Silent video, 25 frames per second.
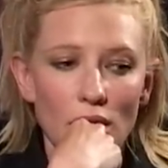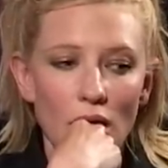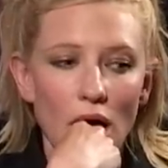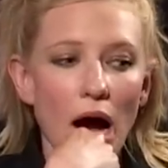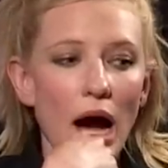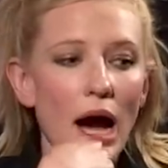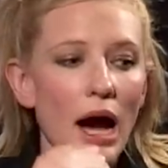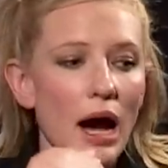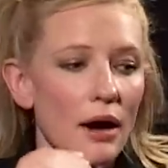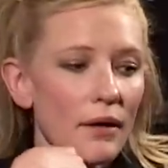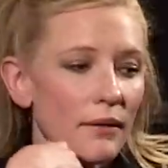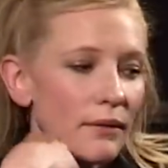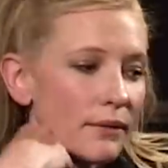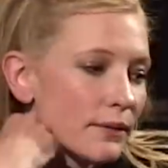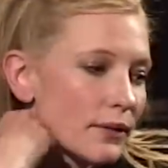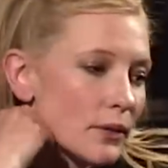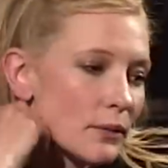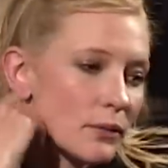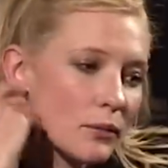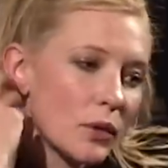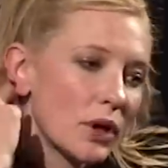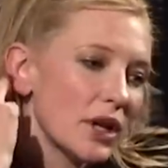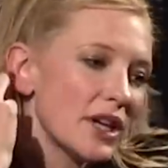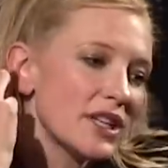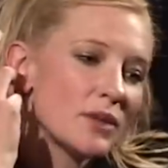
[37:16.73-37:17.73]
I,
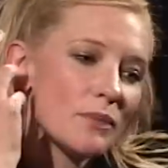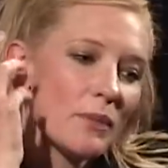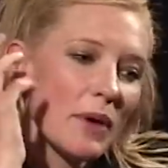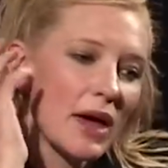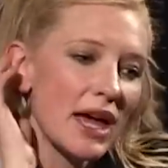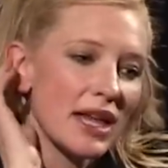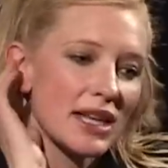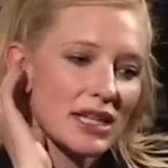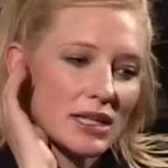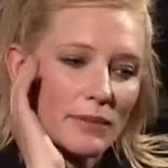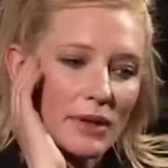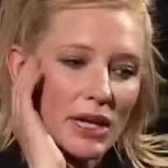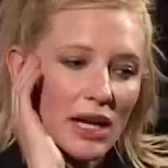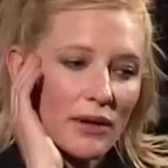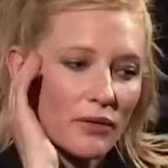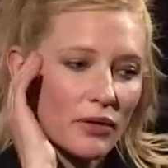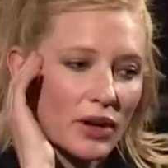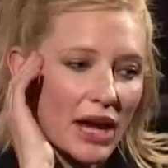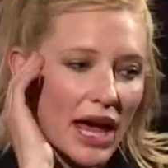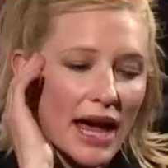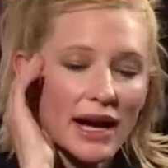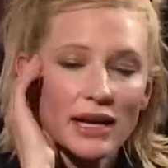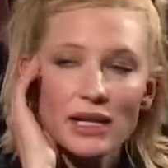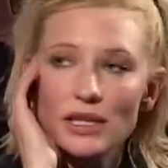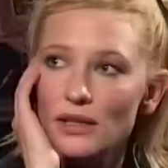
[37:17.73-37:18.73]
from, well, it depends. I mean,
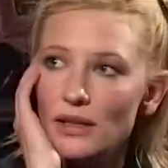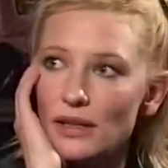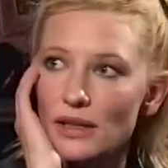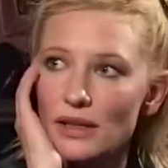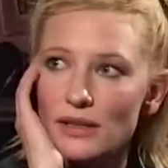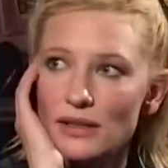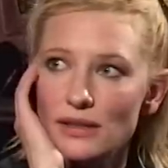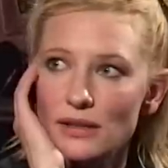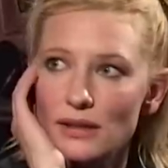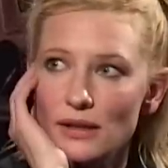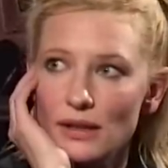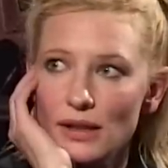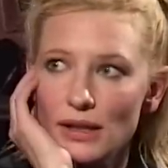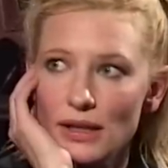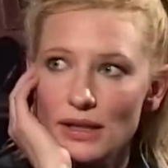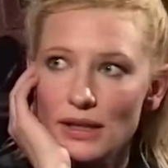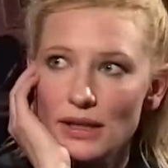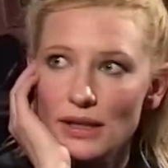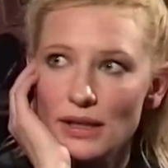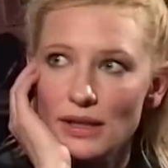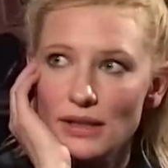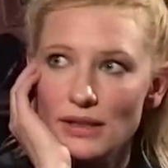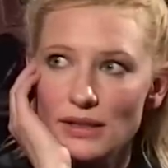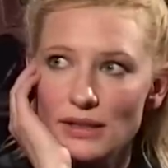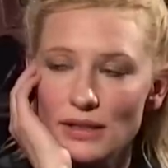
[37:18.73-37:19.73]
every actor is,
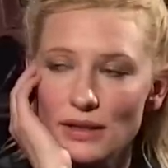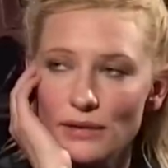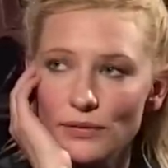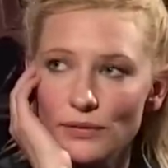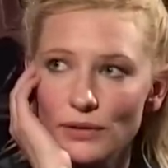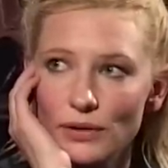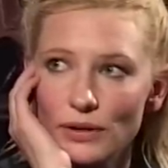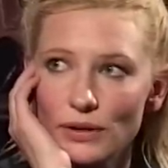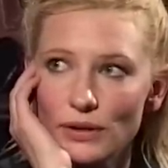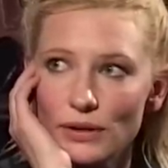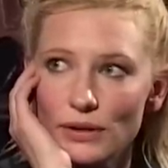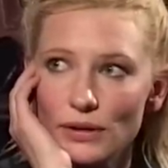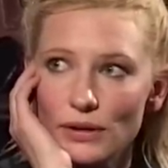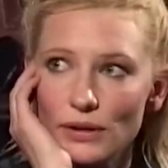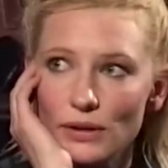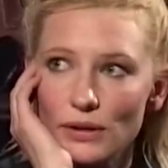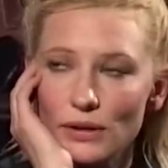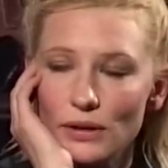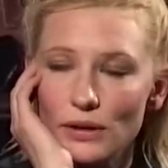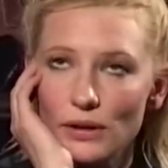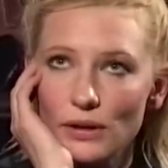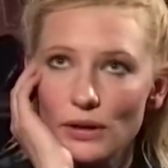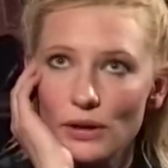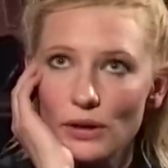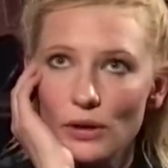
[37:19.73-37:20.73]
is different.
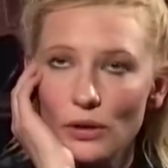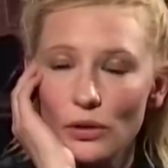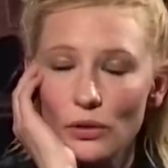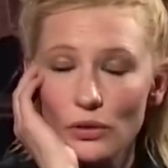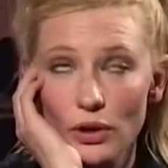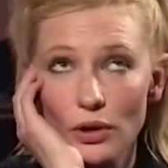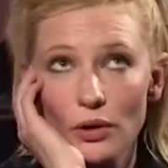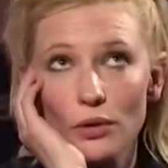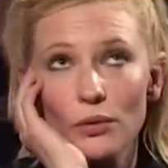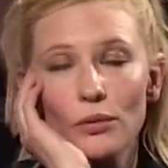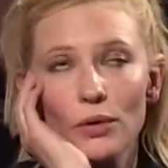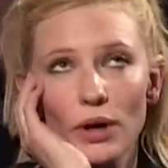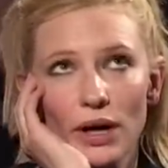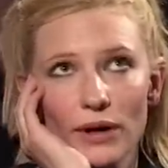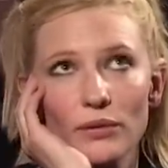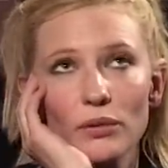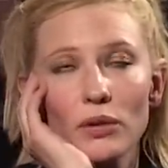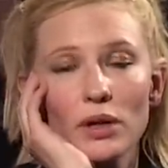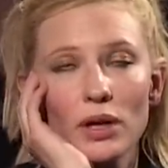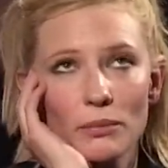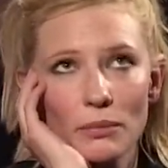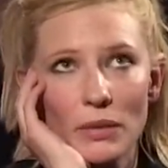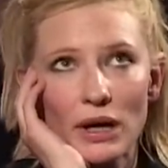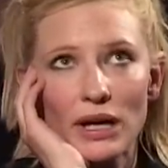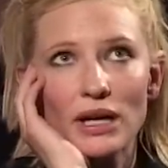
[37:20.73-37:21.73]
Although
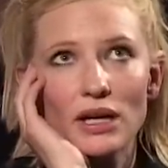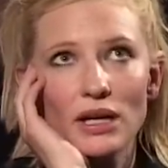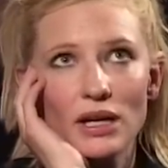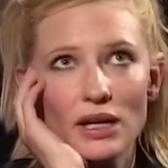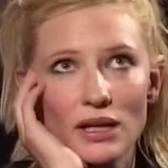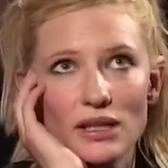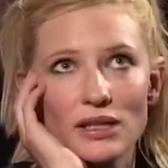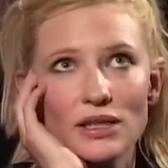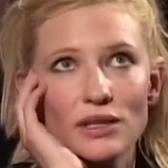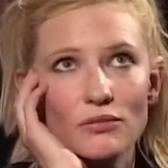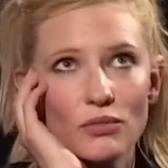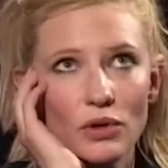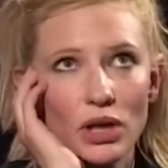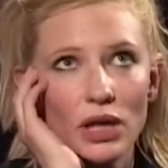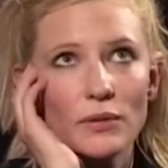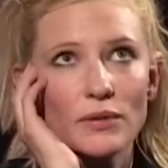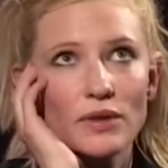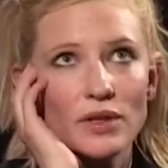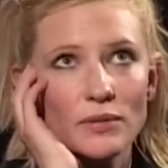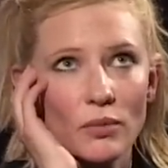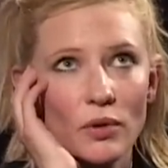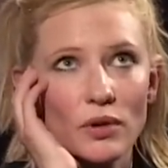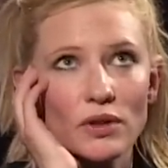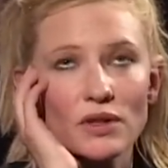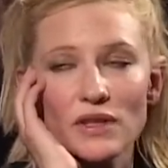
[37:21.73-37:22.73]
everyone in my year did really
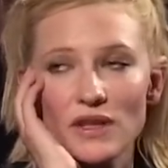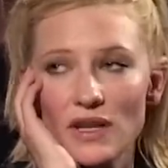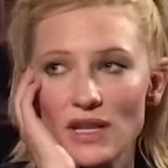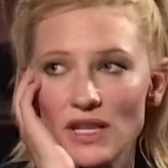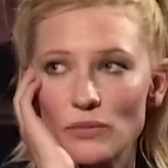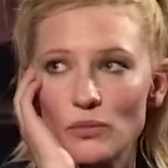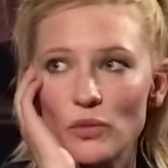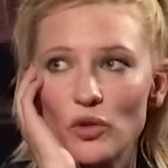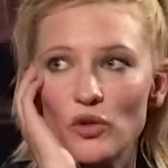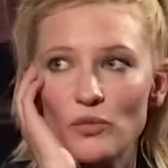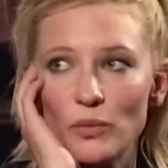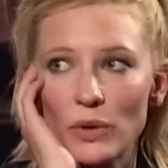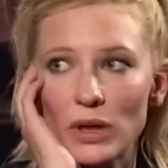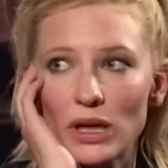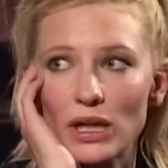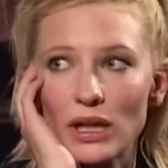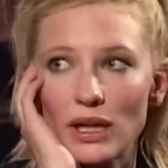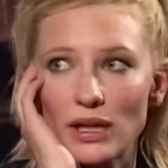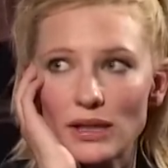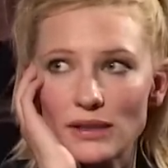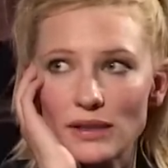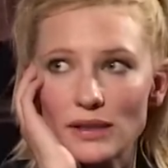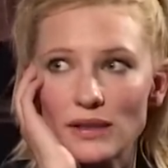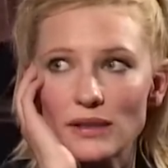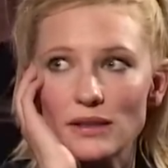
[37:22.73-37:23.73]
respond to these movement
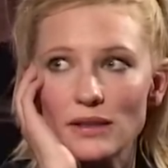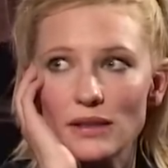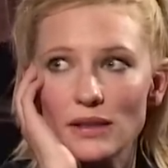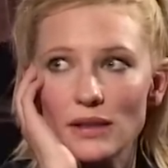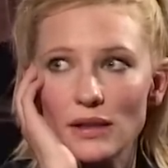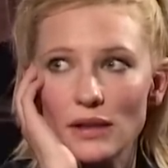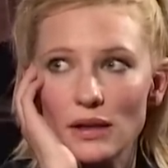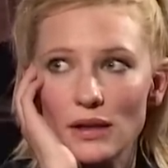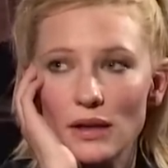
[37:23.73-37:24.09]
classes